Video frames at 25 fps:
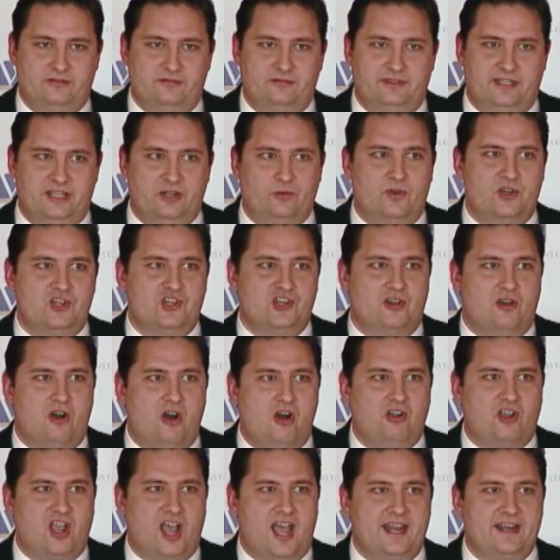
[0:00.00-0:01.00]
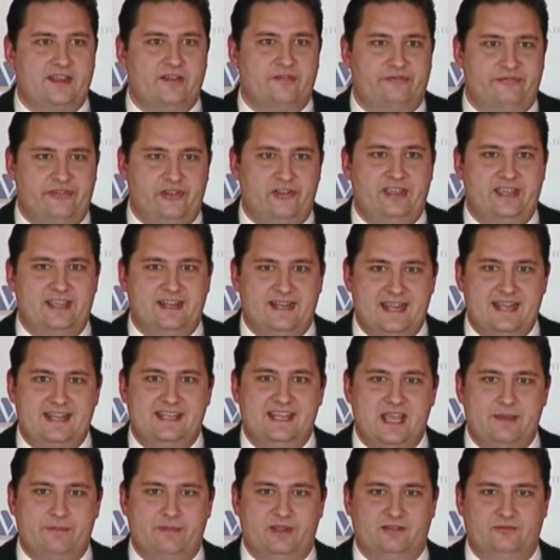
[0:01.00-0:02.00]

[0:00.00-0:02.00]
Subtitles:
the original al-Qaeda affiliate in Yemen.